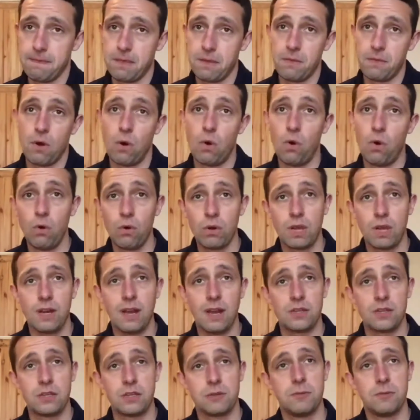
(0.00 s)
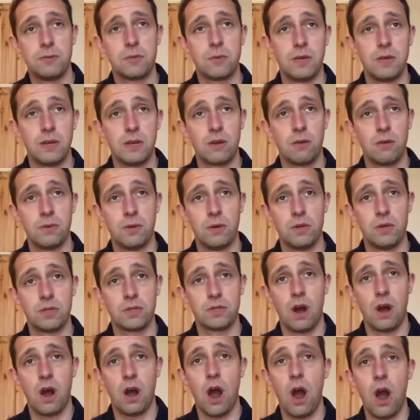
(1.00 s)
all connections between
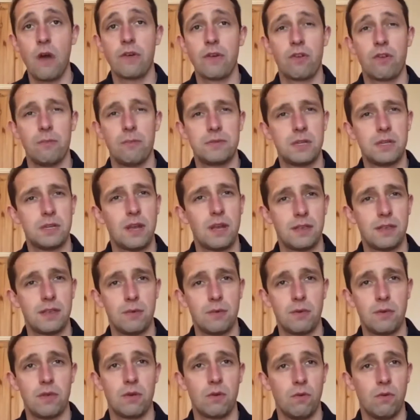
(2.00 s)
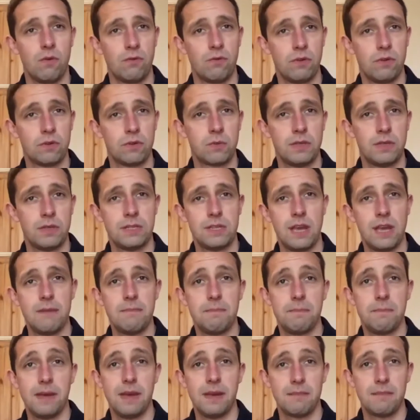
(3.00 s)
computers are, are encrypted, I think, with
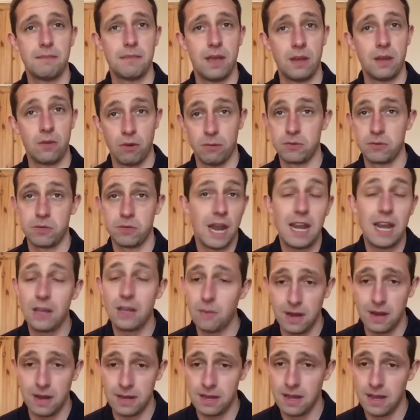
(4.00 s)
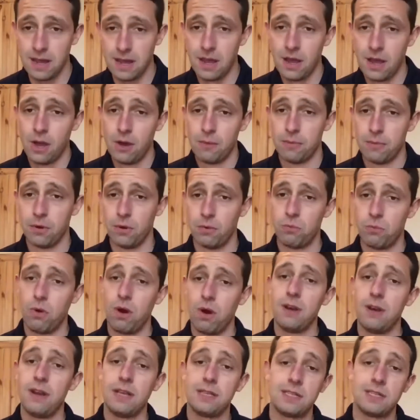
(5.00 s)
128-bit encryption anyway. Yeah. But
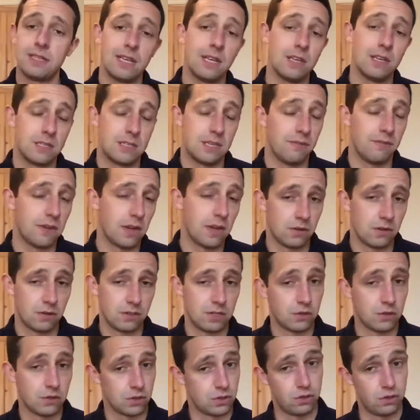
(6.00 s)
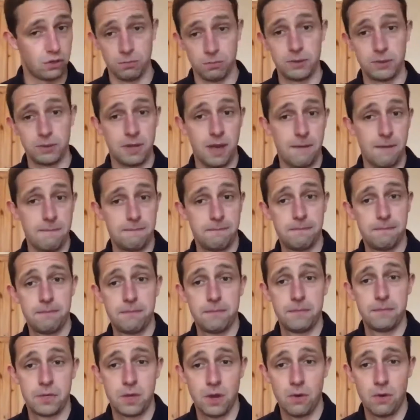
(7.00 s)
what an SSL certificate does, it just doubles that.
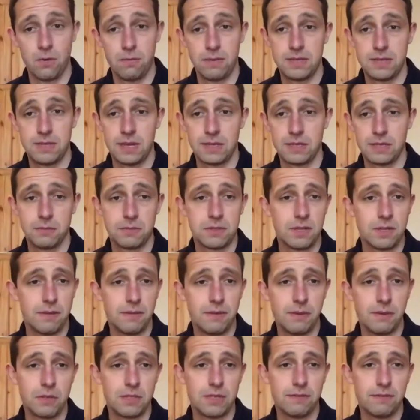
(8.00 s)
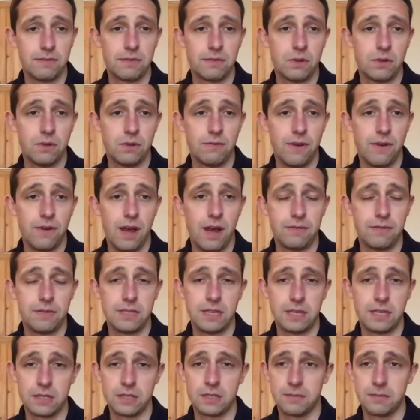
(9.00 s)
Yeah. So it takes up to, was it
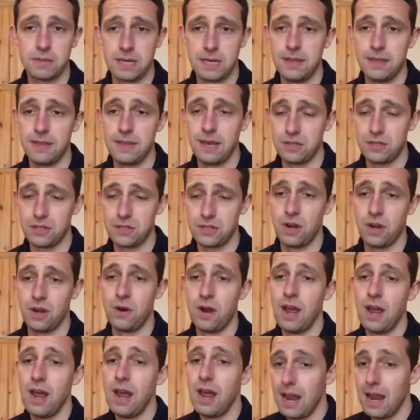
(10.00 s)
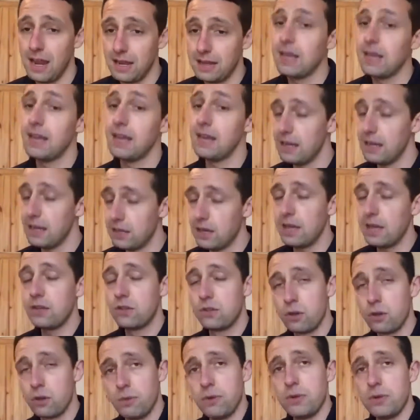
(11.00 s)
256 or something like yeah, that? So like that. It, it,
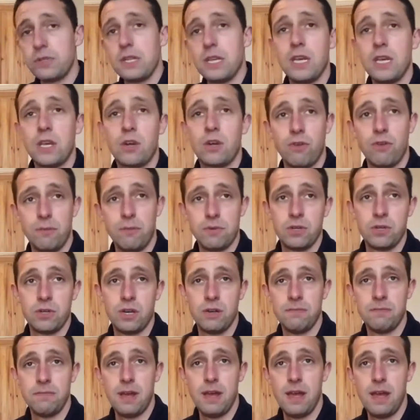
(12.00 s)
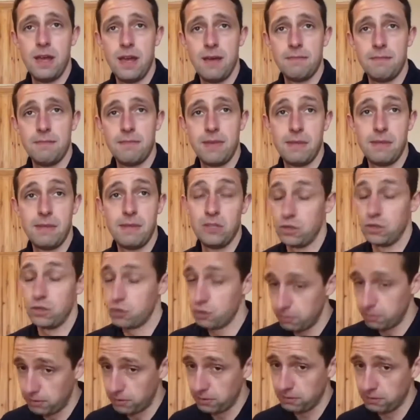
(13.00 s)
it, doubles the encryption. Um, it means
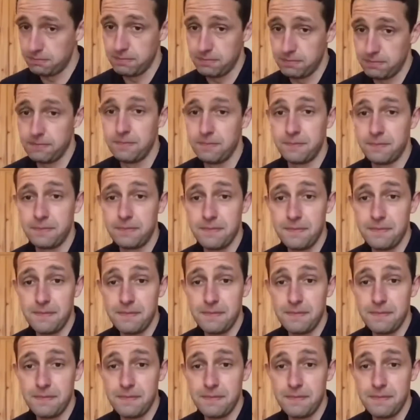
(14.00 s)
Makes it harder to hack.